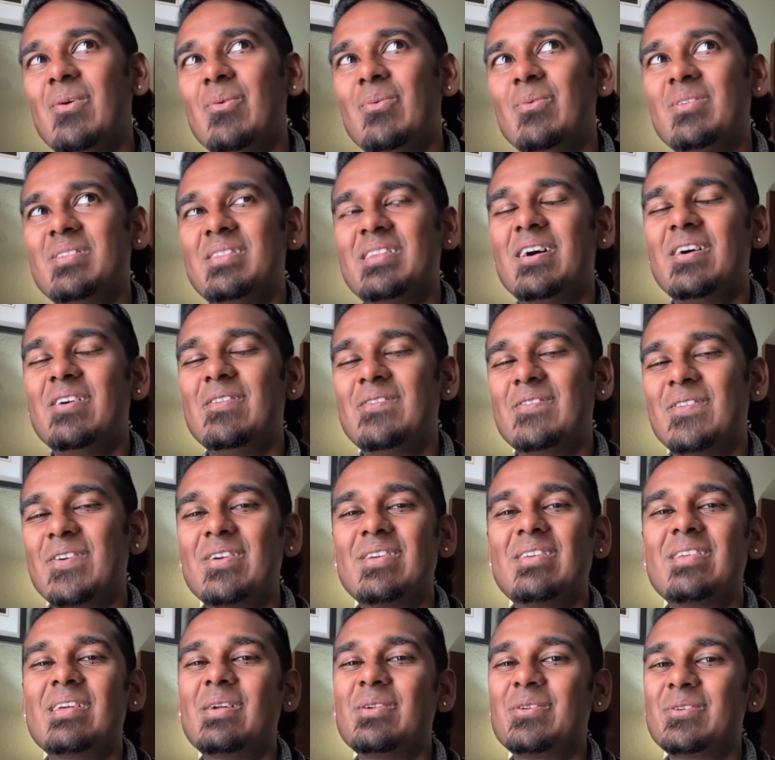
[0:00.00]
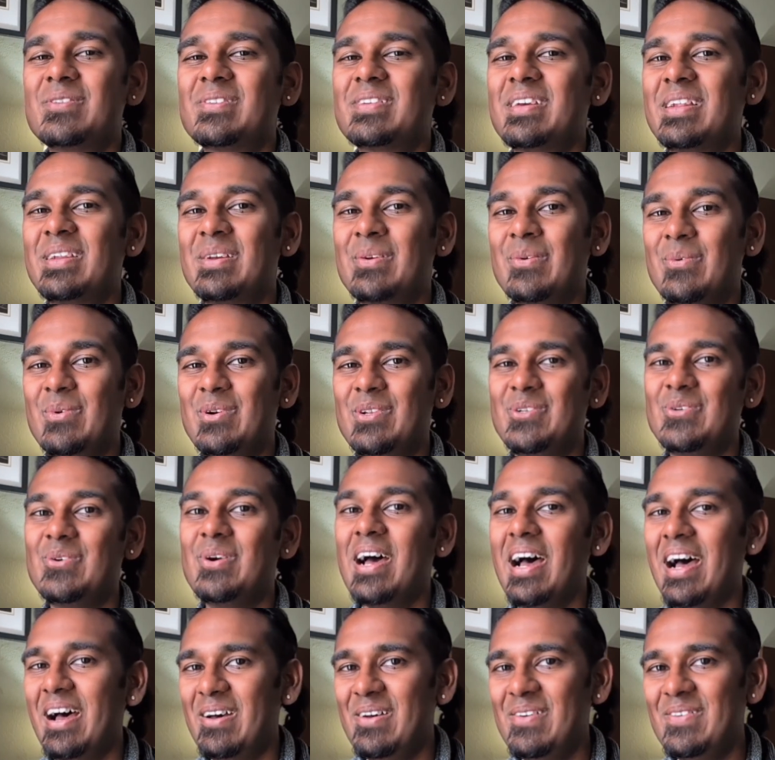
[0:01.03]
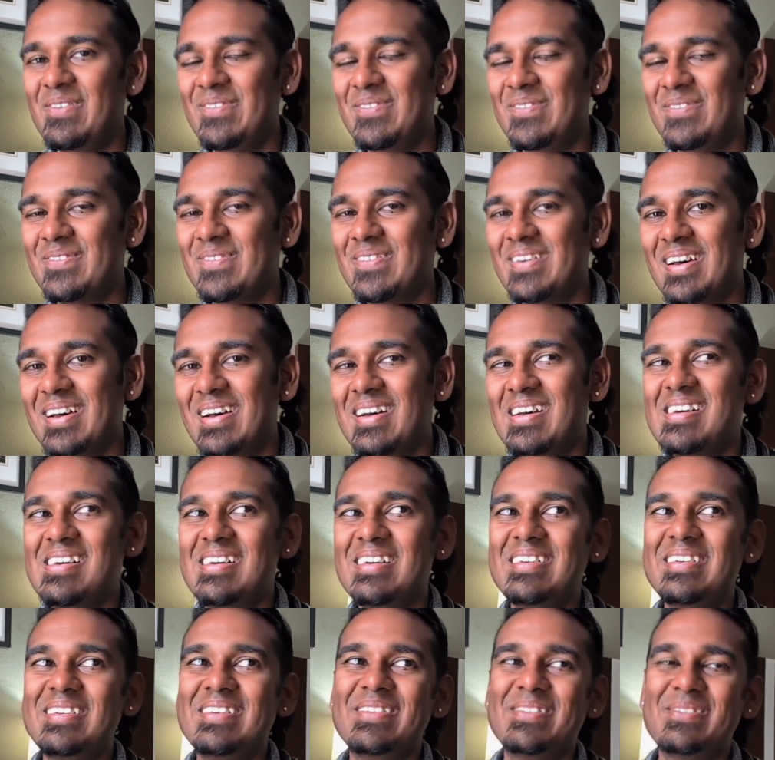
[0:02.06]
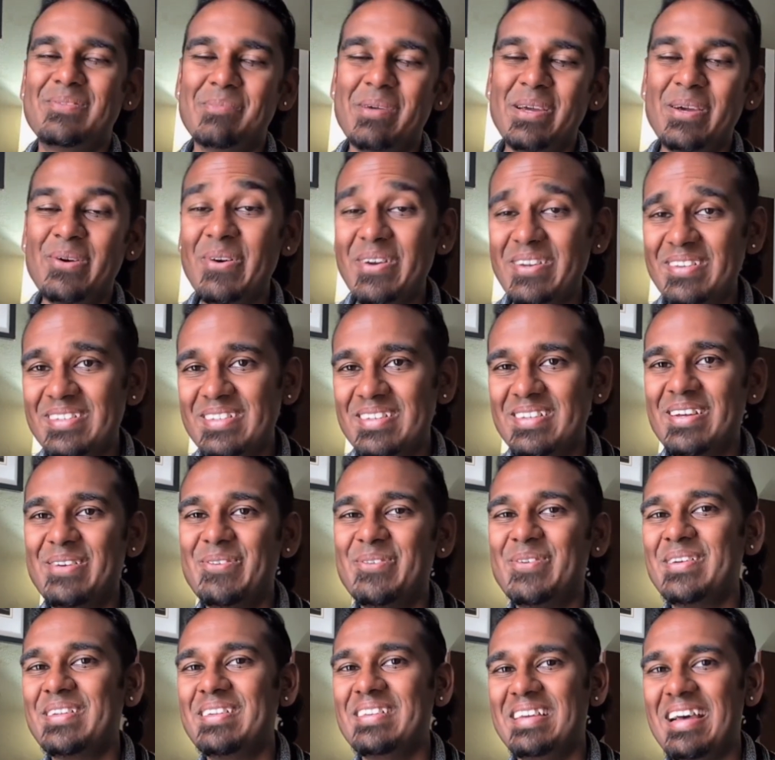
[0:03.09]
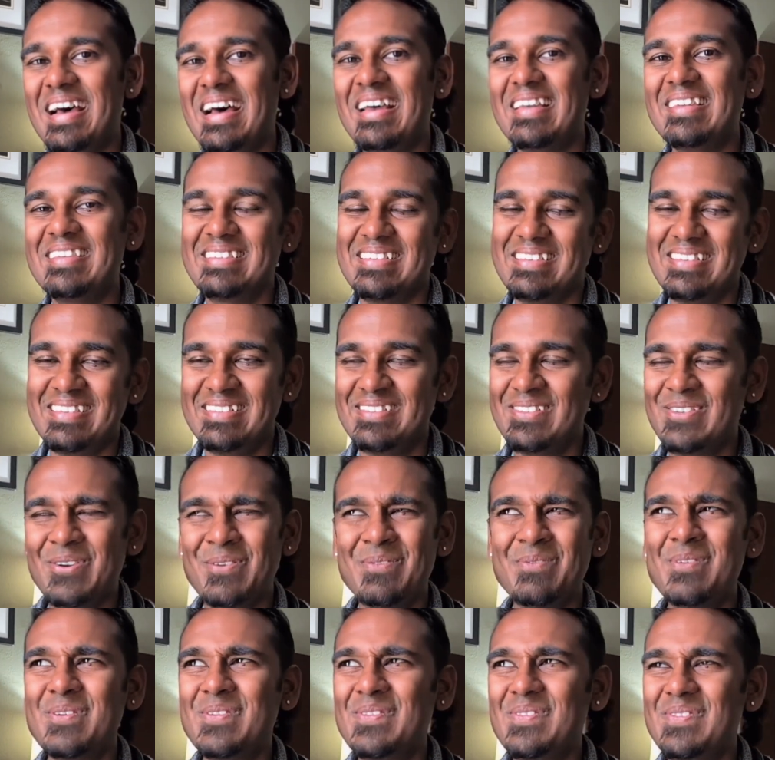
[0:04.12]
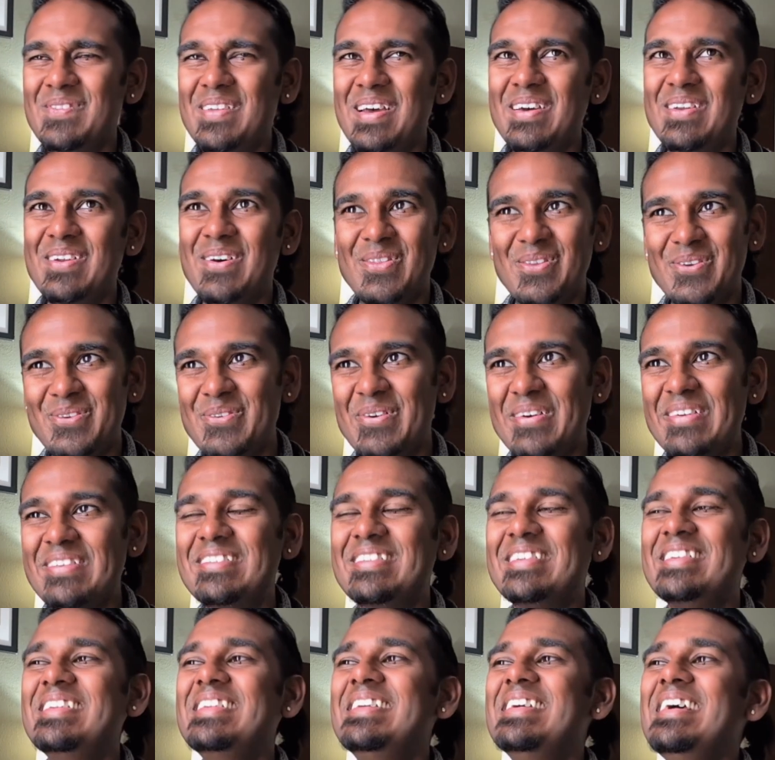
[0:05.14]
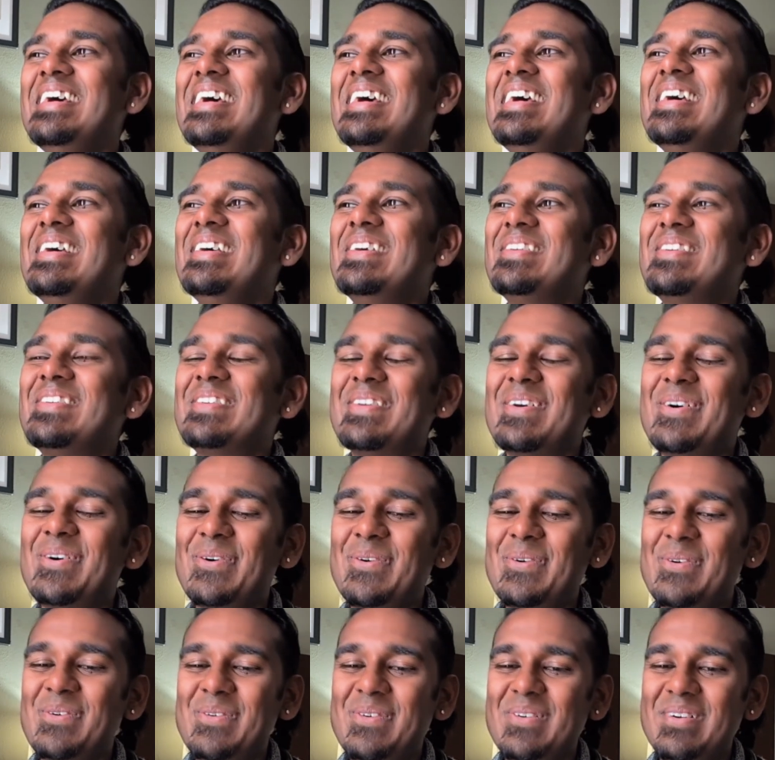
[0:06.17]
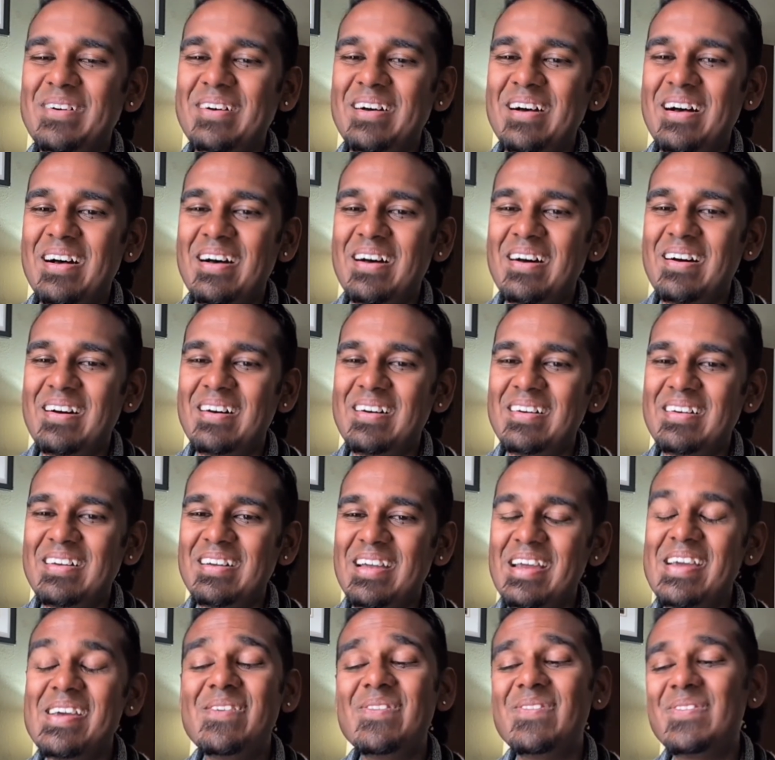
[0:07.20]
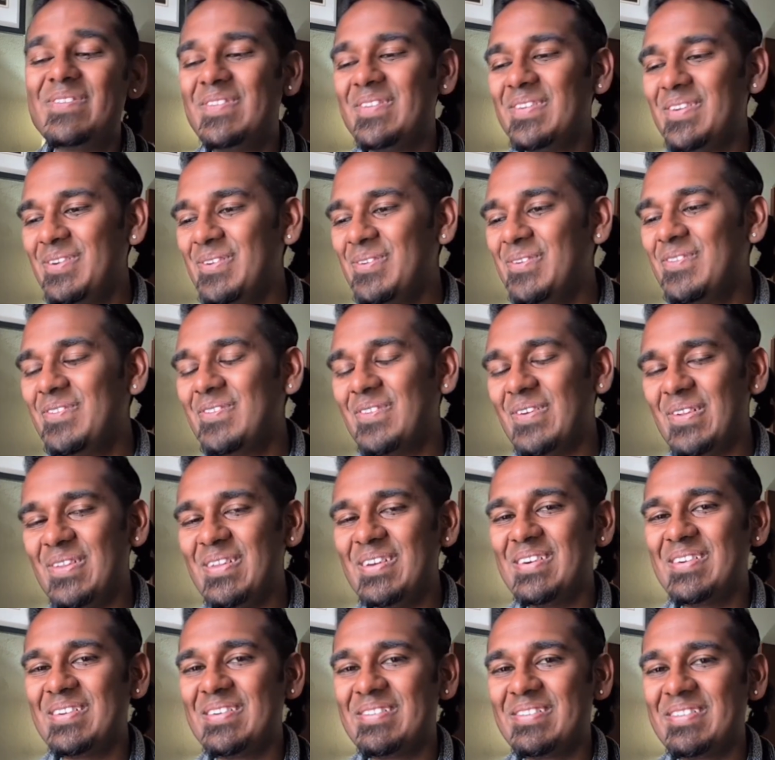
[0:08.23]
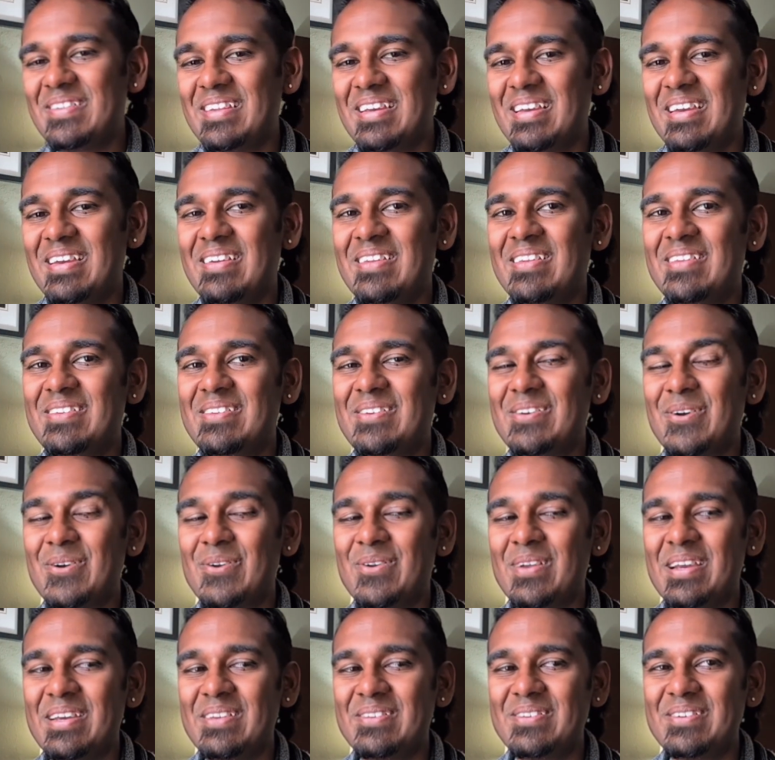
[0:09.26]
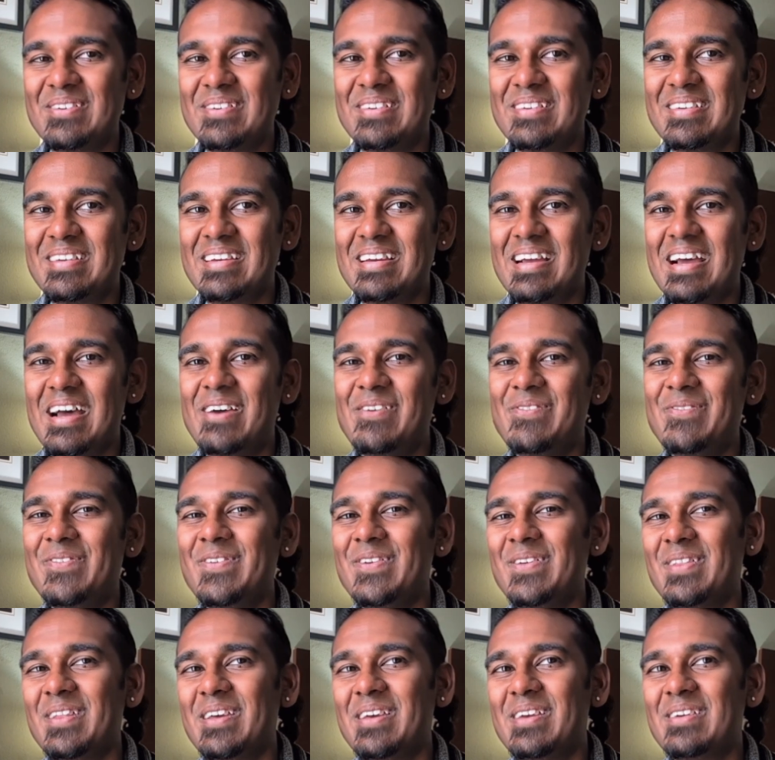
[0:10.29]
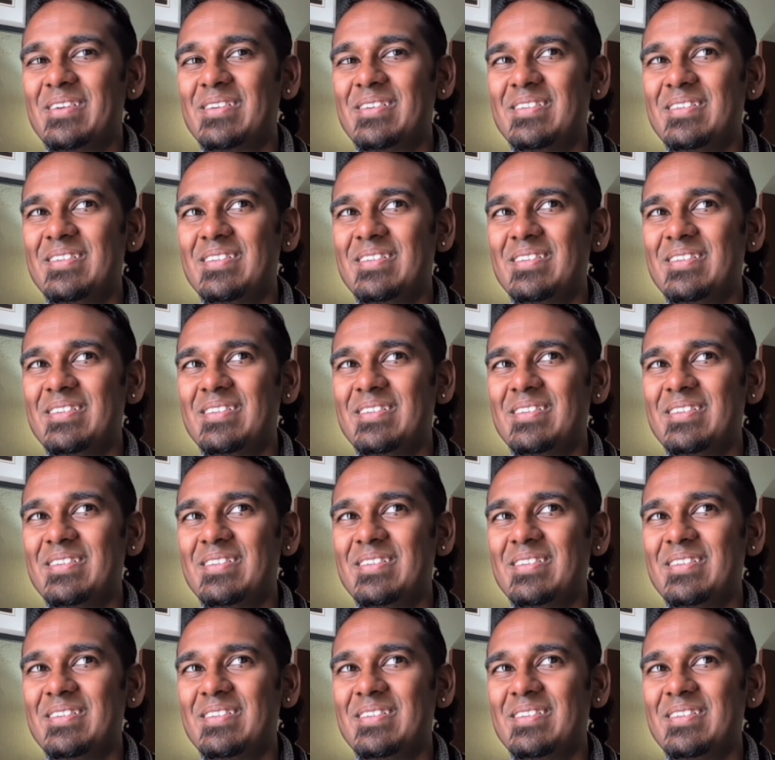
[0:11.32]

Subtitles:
without first understanding what you have? Is my question I would ask in terms of that other question. So if you fully understand your nature, I feel like